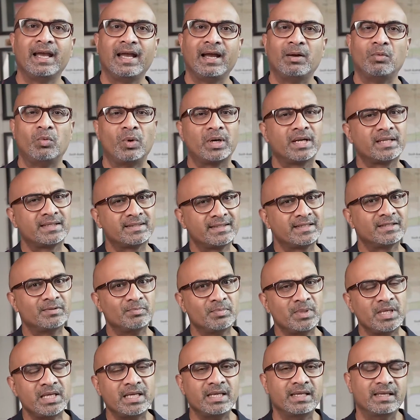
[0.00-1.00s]
What does this
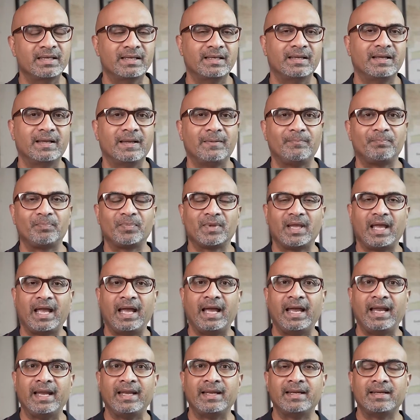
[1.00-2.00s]
mean?
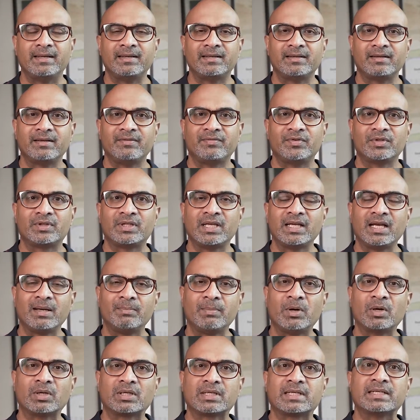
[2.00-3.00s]
And if you think
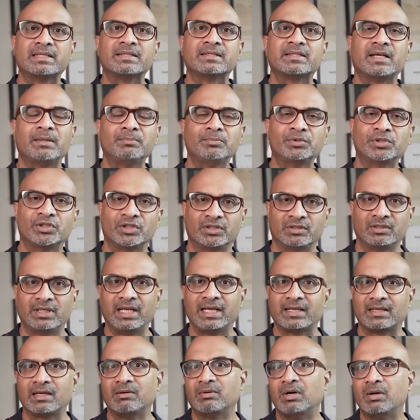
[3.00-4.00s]
about consumption,
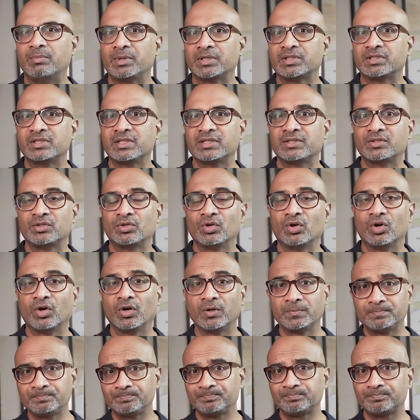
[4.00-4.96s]
like how much does your